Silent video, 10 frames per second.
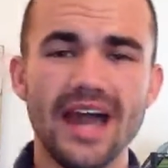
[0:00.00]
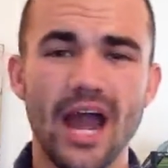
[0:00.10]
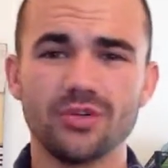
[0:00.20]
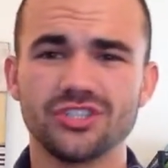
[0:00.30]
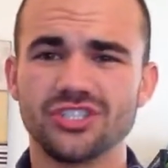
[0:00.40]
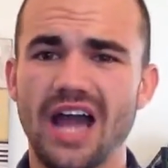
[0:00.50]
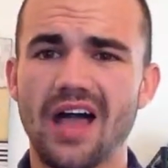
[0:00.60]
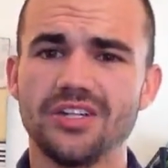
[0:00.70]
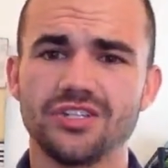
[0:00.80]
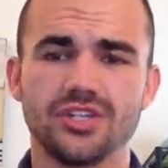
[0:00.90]
I was
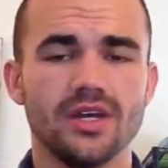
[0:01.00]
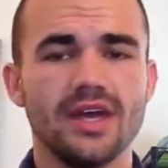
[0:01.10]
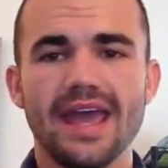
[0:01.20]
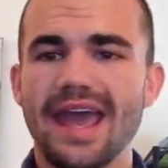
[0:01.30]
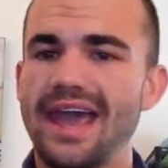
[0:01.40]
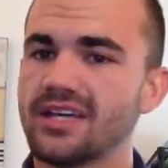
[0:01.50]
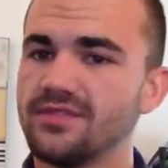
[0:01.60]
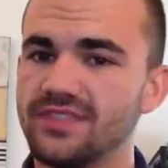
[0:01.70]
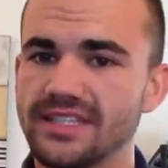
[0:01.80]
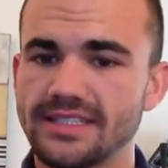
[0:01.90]
challenged and
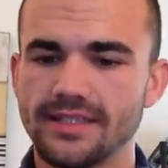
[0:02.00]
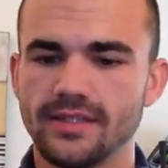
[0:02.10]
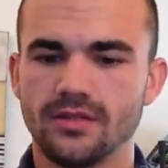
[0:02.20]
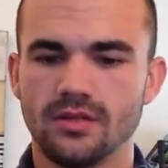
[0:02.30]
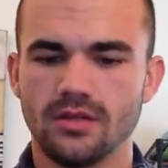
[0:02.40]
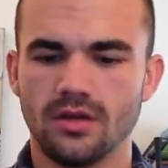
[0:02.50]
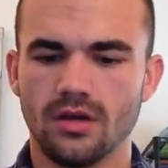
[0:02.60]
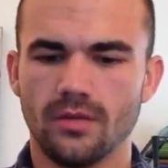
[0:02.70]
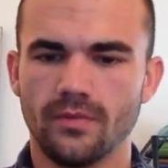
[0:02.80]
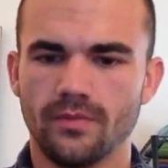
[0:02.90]
convicted
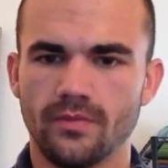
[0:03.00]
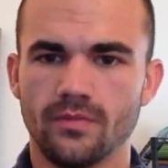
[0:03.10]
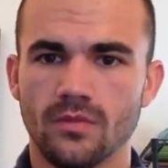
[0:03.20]
um,